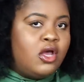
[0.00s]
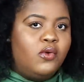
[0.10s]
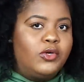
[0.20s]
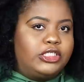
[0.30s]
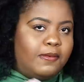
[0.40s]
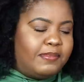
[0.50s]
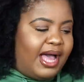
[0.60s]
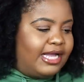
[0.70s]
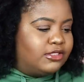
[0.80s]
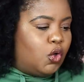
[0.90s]
which
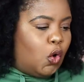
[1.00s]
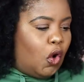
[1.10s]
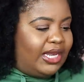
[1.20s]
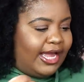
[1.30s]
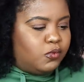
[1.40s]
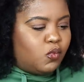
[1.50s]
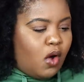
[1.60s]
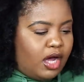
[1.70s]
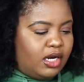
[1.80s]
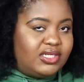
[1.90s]
combines oil and
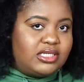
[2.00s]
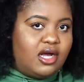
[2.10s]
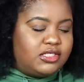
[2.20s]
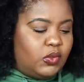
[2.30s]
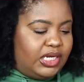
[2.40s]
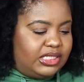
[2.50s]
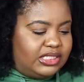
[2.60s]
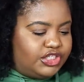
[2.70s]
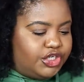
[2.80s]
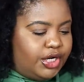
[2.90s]
water. It's also a
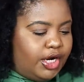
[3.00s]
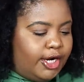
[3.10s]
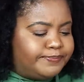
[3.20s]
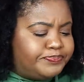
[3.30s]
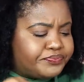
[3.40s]
conditioner.